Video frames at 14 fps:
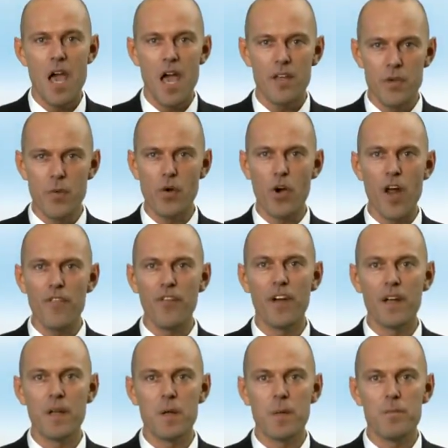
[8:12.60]
and you were
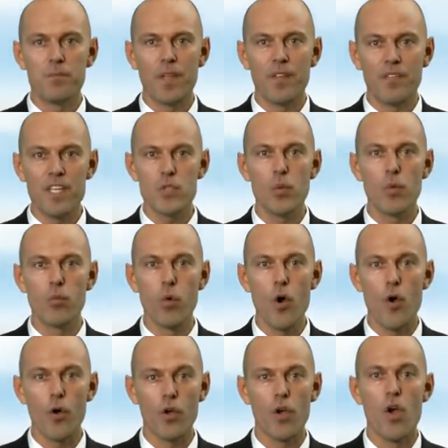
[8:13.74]
confident that this would
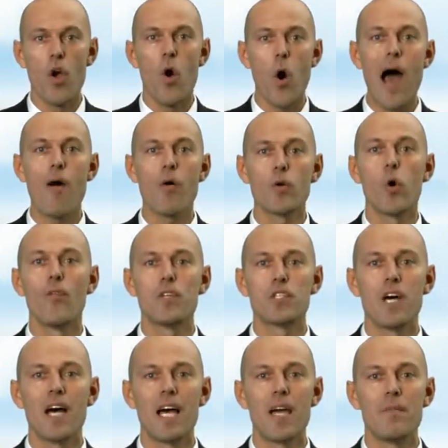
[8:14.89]
work out over
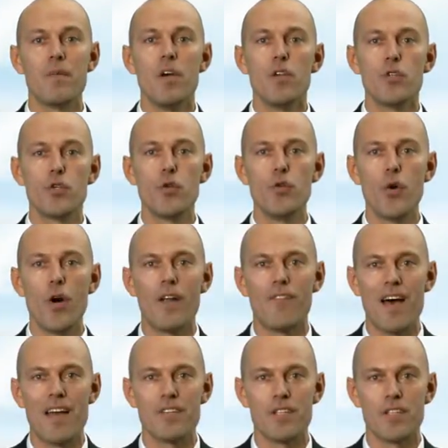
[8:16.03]
time to your
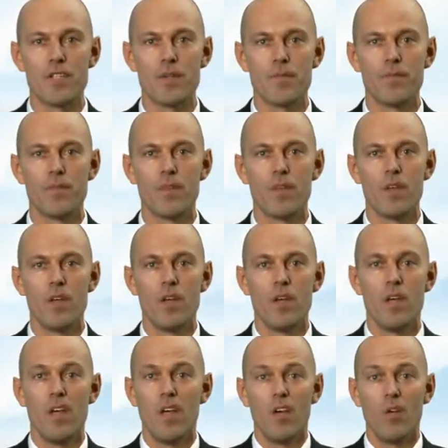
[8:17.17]
advantage.
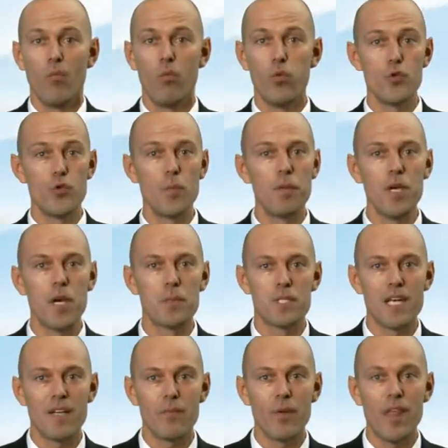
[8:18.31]
Would you be
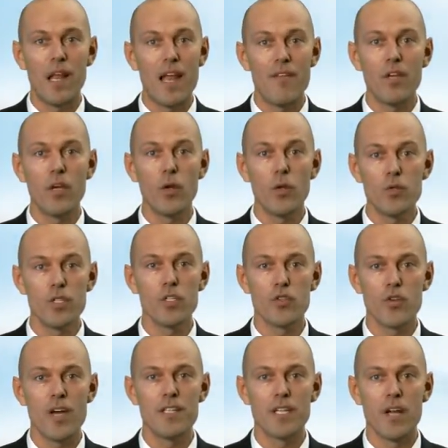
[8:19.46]
upset with 11 losing
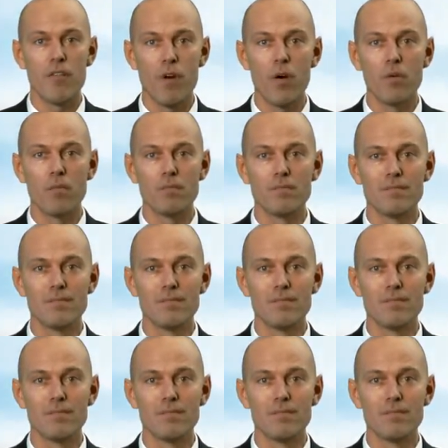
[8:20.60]
trades in a row?